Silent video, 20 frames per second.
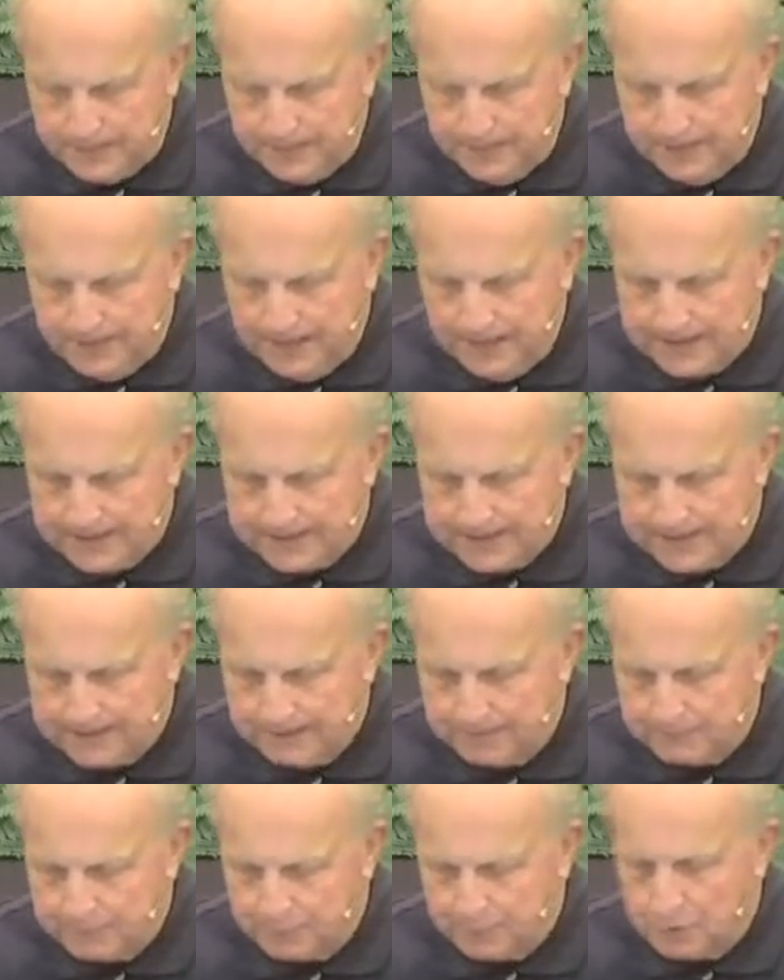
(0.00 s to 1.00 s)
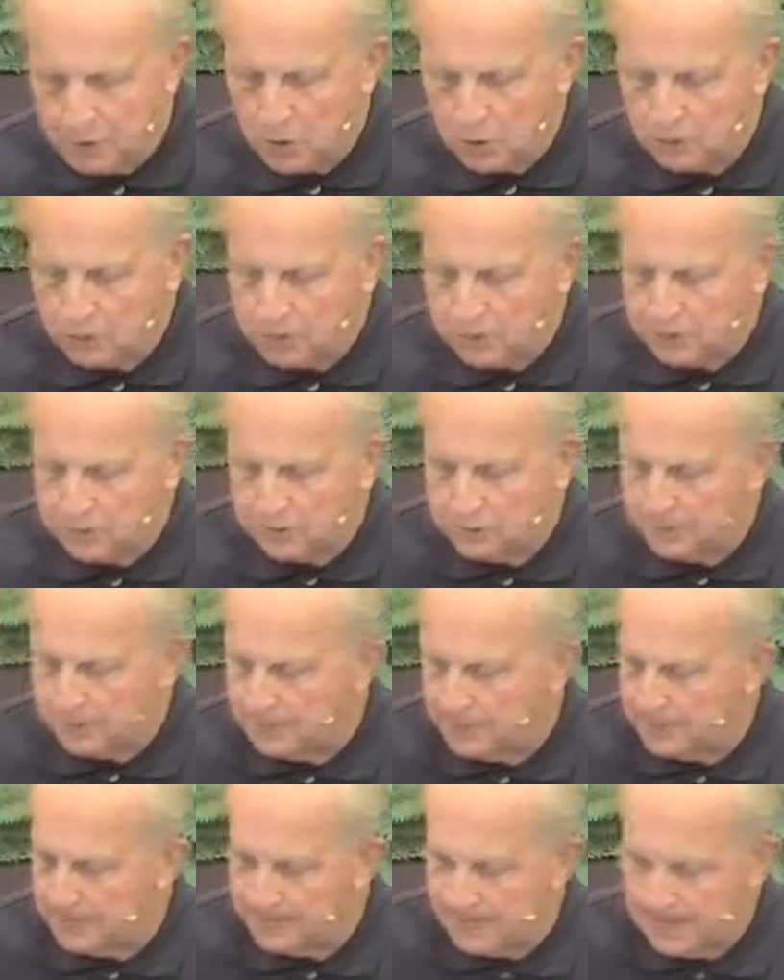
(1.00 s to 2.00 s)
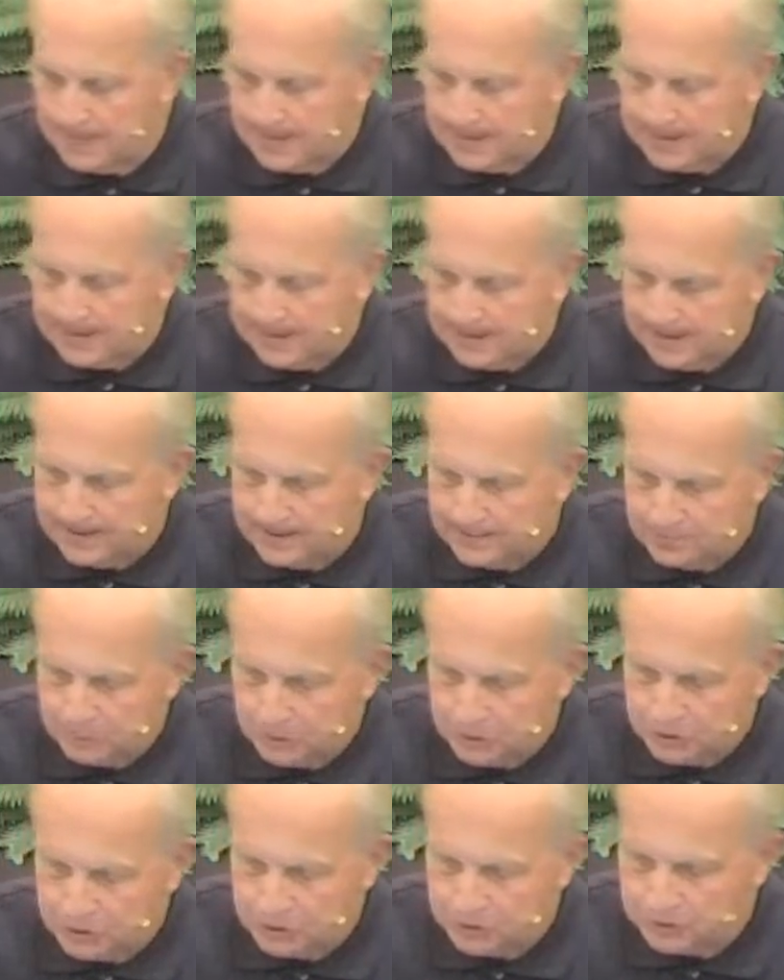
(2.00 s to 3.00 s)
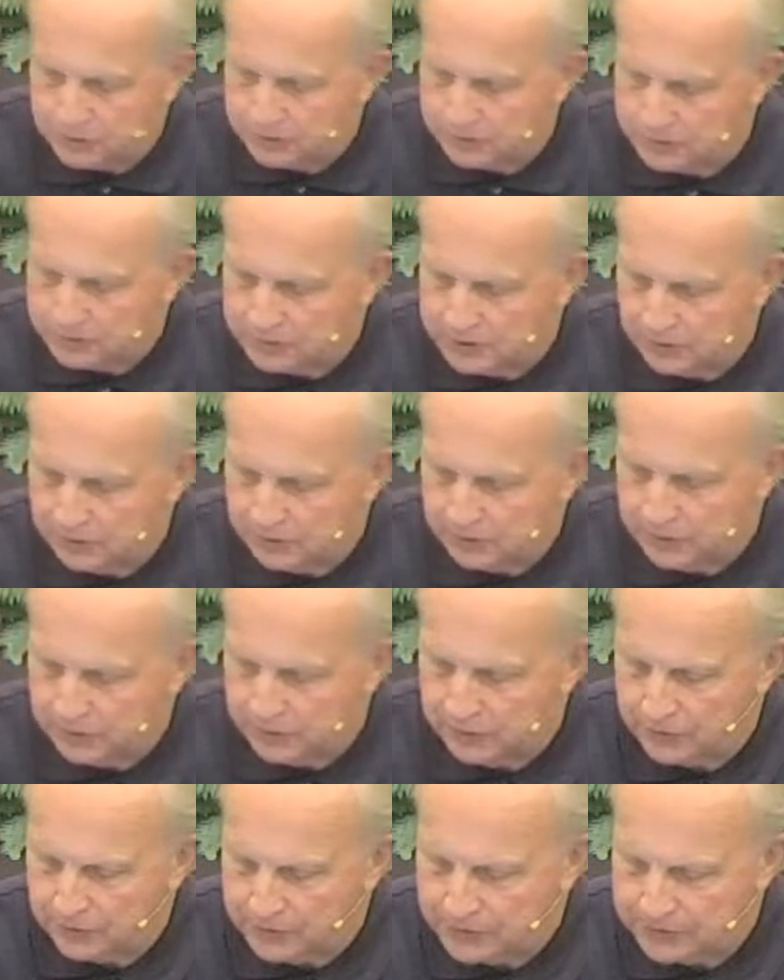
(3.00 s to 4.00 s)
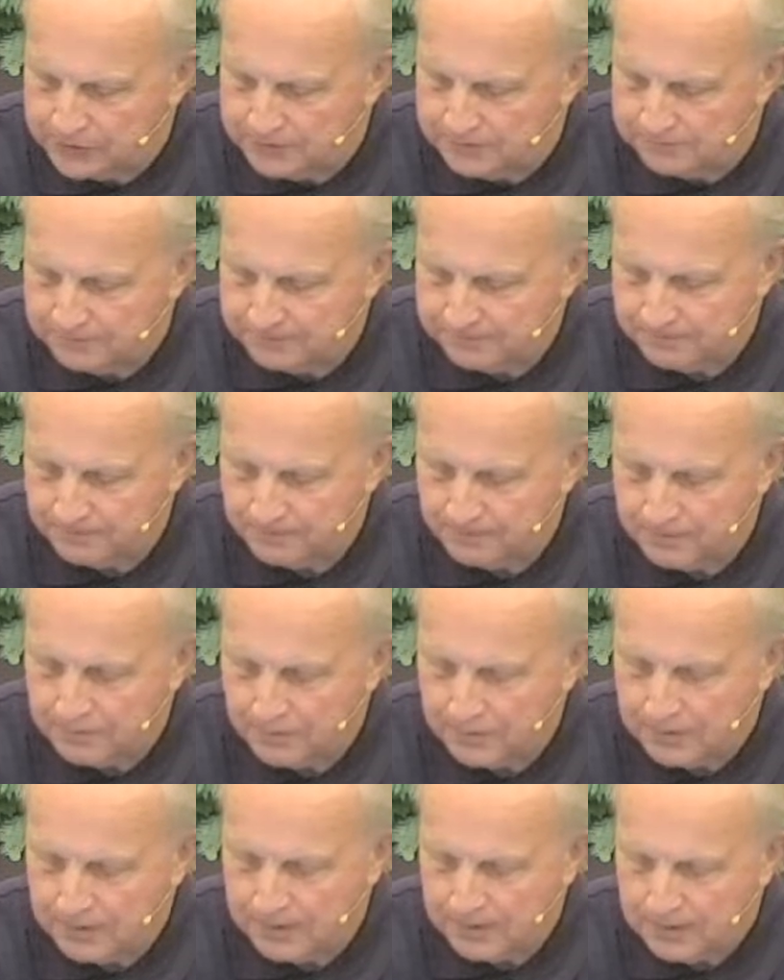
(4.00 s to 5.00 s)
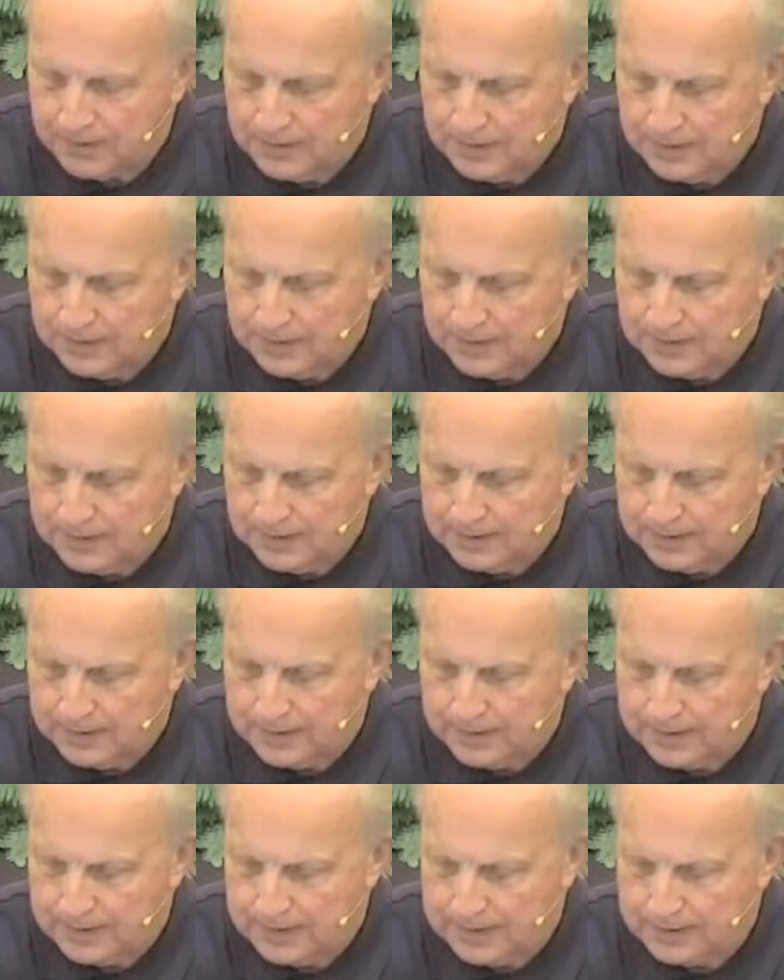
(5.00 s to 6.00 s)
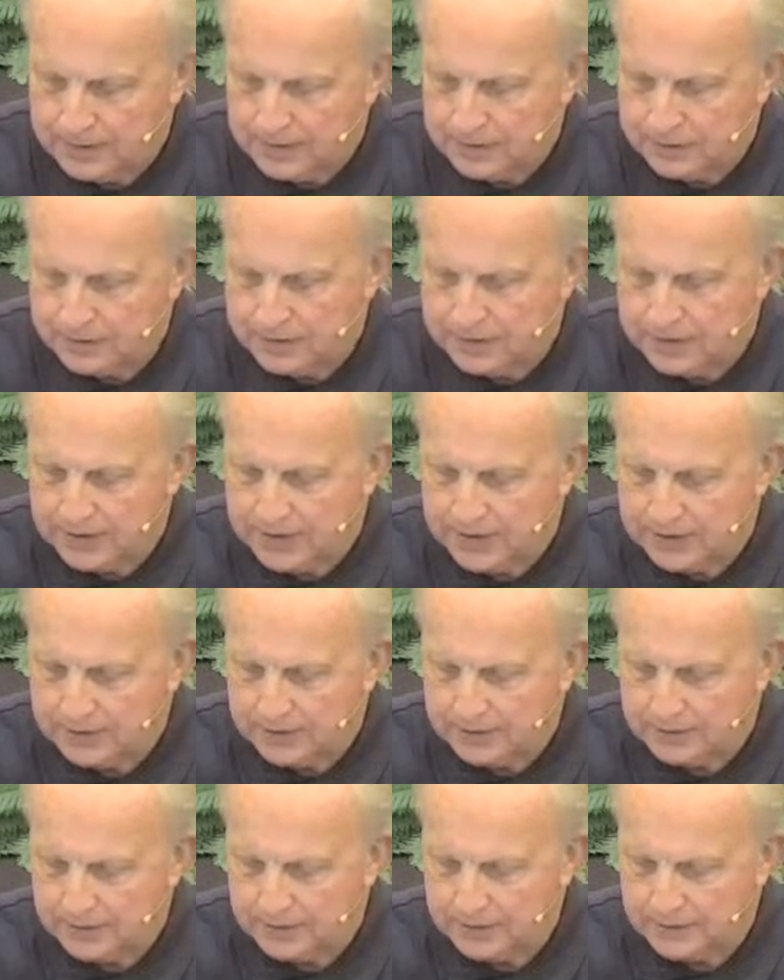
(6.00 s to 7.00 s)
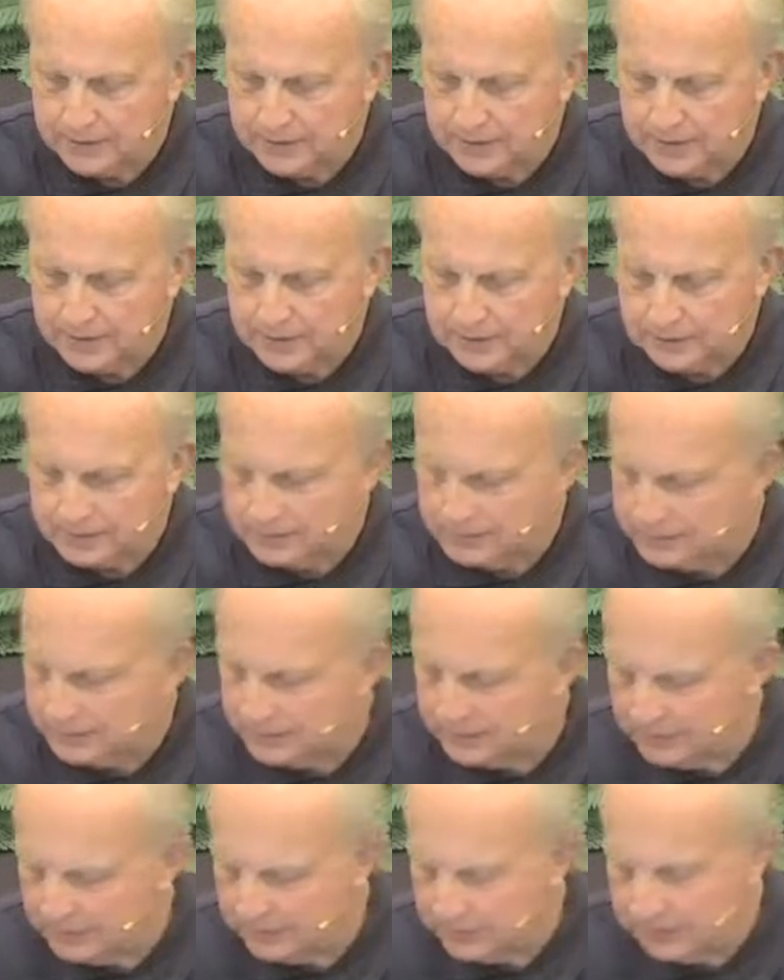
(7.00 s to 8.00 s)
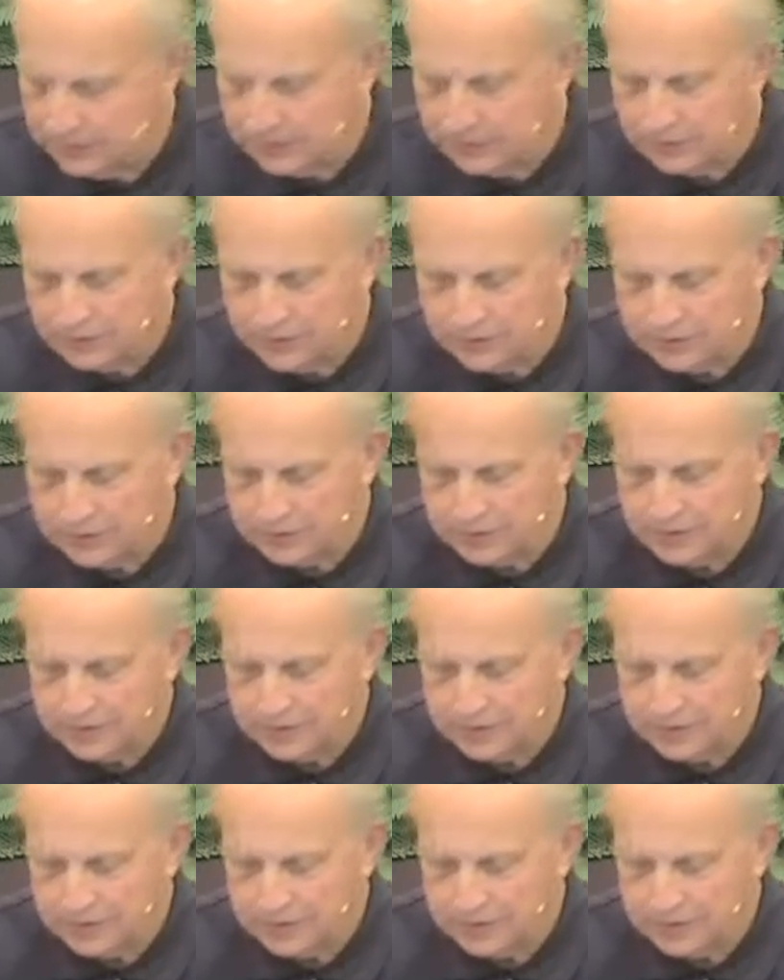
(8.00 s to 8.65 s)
that promote the pursuit of self-interest. I got an email today. I'll leave the